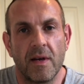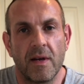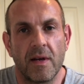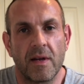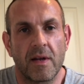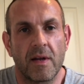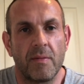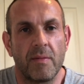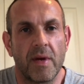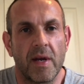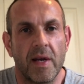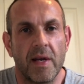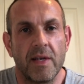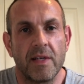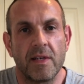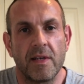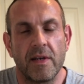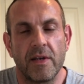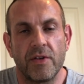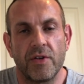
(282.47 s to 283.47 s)
and can be
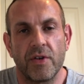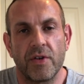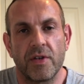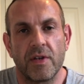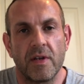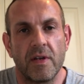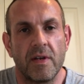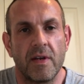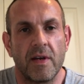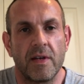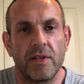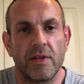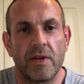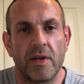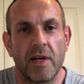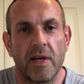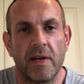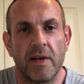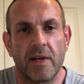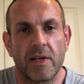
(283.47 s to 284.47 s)
easily adjusted as you
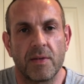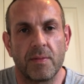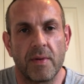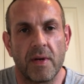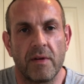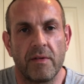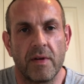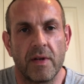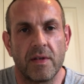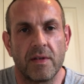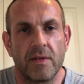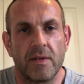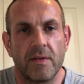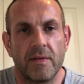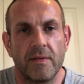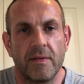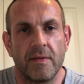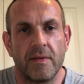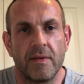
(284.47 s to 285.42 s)
gain experience.